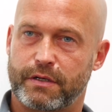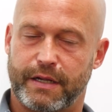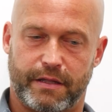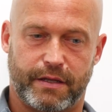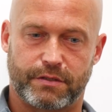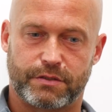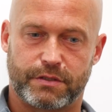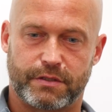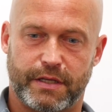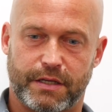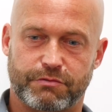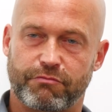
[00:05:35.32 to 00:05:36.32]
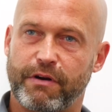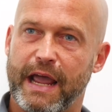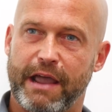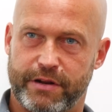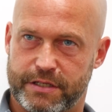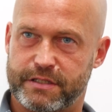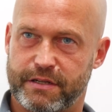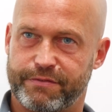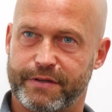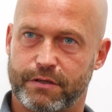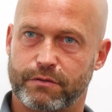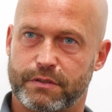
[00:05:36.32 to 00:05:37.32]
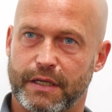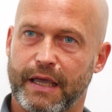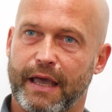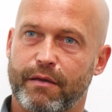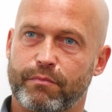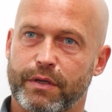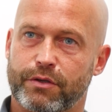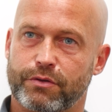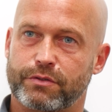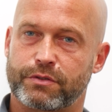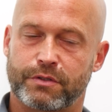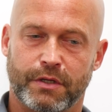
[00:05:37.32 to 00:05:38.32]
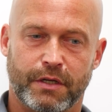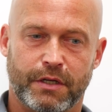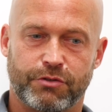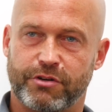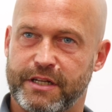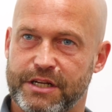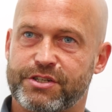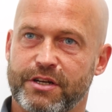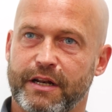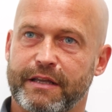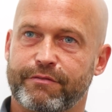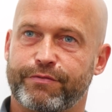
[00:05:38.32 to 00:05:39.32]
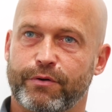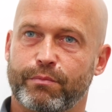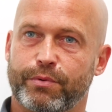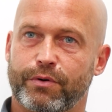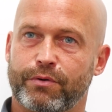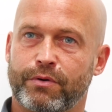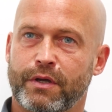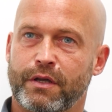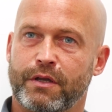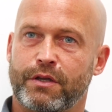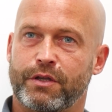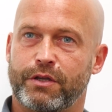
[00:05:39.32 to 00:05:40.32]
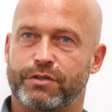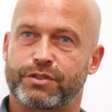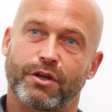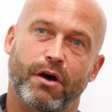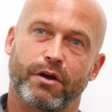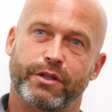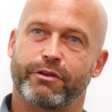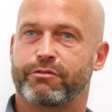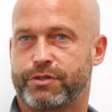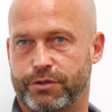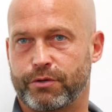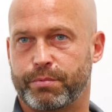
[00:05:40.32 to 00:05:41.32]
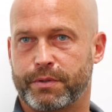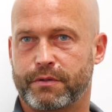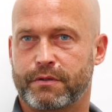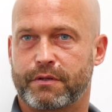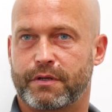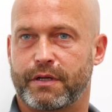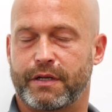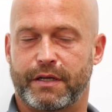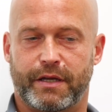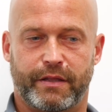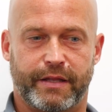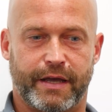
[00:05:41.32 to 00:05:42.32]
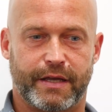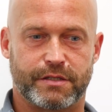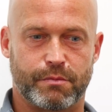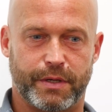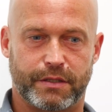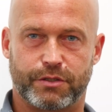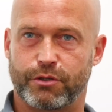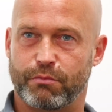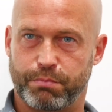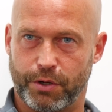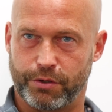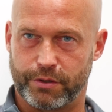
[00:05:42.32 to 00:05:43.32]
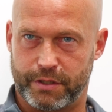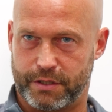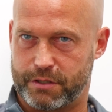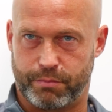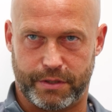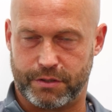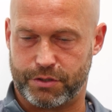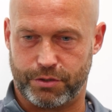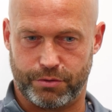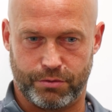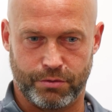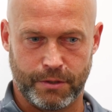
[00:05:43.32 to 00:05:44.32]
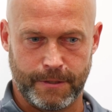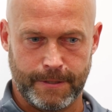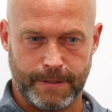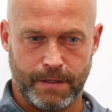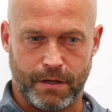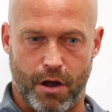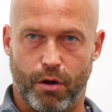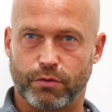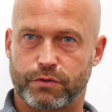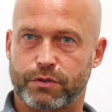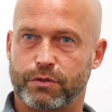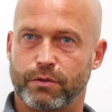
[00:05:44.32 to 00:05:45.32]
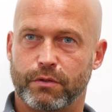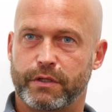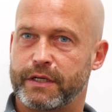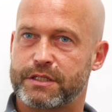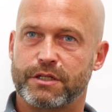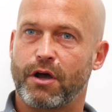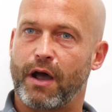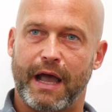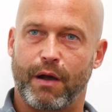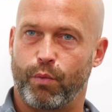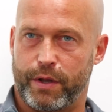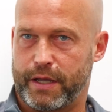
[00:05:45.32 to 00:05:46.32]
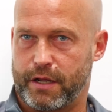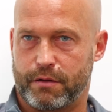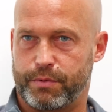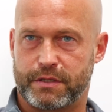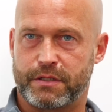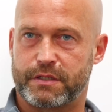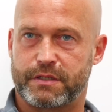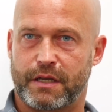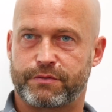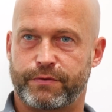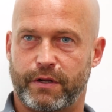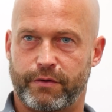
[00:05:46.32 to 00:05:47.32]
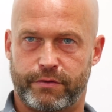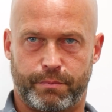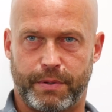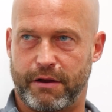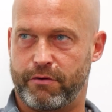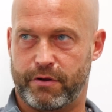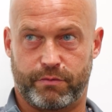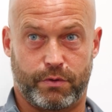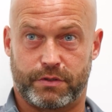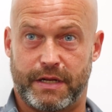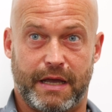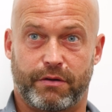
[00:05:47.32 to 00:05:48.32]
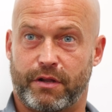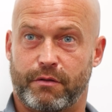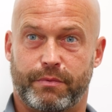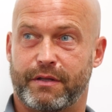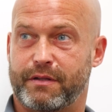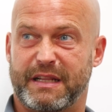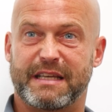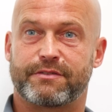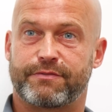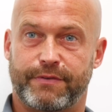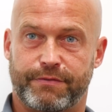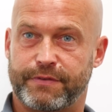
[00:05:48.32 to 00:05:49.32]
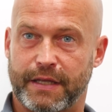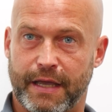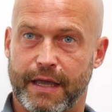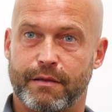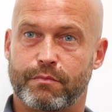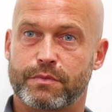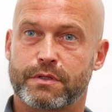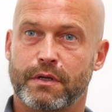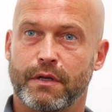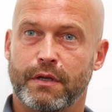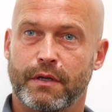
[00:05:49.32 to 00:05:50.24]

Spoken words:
Now that's rare and it's difficult to get because traditionally in football, you start and you're a sub. And that is a bit too blunt, it's a bit too old school, and it's not how we're going to be successful over the period of what's now going to be at least 50 games.